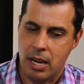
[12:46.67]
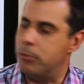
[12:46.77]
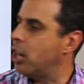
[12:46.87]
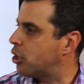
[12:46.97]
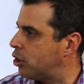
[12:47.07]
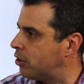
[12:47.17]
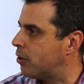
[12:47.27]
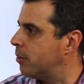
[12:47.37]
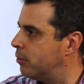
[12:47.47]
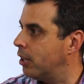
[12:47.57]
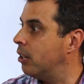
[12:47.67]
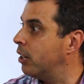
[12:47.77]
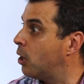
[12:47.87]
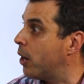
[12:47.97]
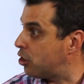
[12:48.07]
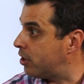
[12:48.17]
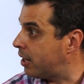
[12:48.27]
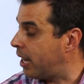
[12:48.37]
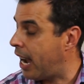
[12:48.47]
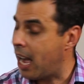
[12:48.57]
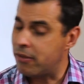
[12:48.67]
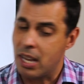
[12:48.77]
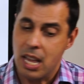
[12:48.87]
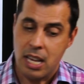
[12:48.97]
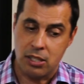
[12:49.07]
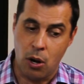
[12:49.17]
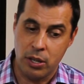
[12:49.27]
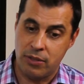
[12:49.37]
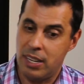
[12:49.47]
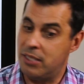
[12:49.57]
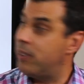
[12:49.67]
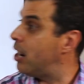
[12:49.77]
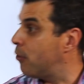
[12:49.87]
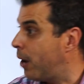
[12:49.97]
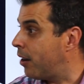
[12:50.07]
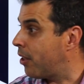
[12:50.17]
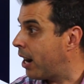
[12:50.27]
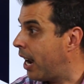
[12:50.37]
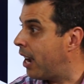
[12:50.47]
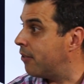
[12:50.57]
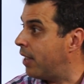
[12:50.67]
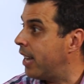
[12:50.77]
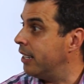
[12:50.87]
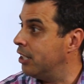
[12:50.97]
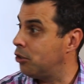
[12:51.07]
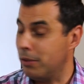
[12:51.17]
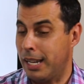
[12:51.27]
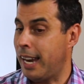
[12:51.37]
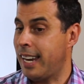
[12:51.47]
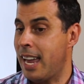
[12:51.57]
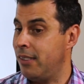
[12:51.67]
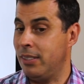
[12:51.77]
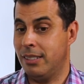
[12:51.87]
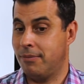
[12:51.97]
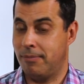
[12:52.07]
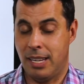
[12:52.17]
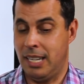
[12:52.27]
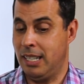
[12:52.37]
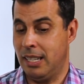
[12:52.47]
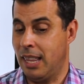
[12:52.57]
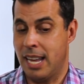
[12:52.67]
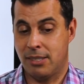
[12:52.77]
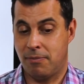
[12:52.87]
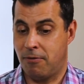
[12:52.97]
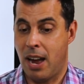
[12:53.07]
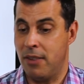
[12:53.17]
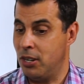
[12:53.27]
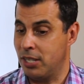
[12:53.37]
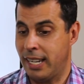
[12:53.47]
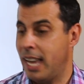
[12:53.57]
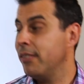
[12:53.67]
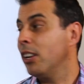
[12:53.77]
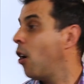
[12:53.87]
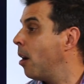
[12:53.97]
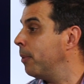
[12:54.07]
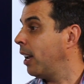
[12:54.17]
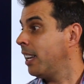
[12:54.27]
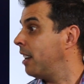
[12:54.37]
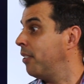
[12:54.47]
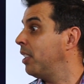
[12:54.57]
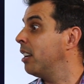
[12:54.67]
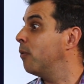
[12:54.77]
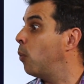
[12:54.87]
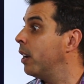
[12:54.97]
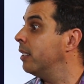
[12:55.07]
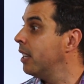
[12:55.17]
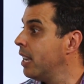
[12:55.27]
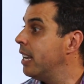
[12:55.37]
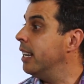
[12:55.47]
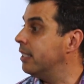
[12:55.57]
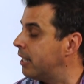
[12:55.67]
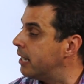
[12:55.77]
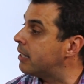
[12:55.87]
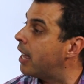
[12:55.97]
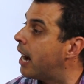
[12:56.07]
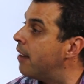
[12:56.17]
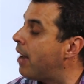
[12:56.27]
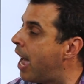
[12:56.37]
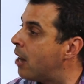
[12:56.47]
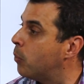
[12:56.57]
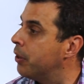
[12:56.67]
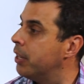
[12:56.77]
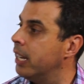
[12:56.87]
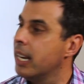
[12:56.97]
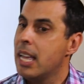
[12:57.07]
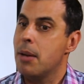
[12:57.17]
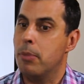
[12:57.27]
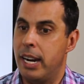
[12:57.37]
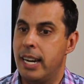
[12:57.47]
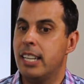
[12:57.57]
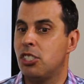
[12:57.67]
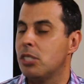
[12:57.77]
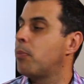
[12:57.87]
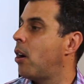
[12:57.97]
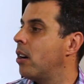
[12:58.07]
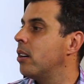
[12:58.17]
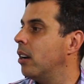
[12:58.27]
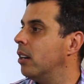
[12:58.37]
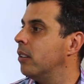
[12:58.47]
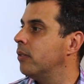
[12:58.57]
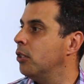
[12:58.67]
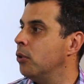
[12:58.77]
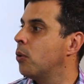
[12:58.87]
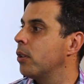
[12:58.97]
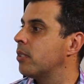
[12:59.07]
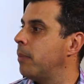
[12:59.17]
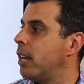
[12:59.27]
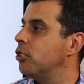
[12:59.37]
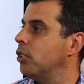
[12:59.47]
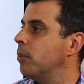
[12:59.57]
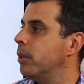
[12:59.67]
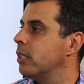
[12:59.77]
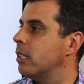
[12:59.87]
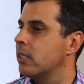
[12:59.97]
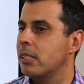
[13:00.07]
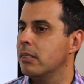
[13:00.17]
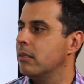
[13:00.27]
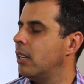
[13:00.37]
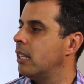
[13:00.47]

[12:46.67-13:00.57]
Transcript: objections or any questions that they have. So it's very rare that I have that issue. Like I can't even, in the last 5 years, I can't even comment. I can't even think of one incident that I've had with it. But it is just part of the due course of managing your business. And